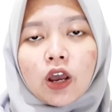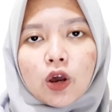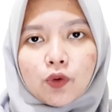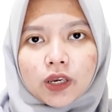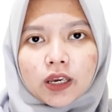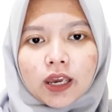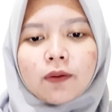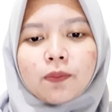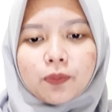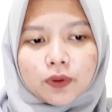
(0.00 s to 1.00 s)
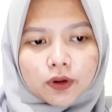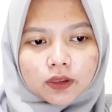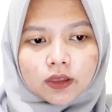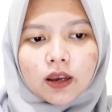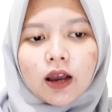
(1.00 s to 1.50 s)
we can put
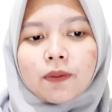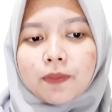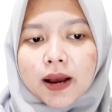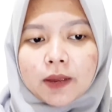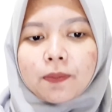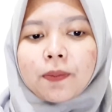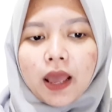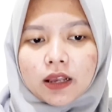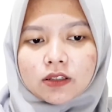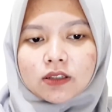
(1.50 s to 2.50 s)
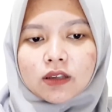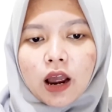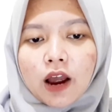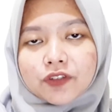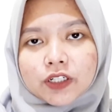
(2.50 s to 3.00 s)
a by phrase
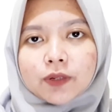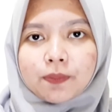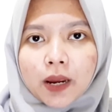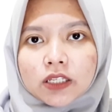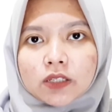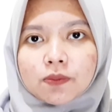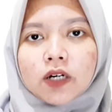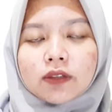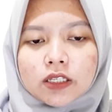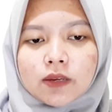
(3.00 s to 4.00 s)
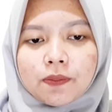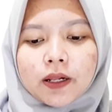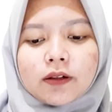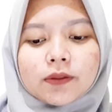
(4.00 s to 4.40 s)
after past participle.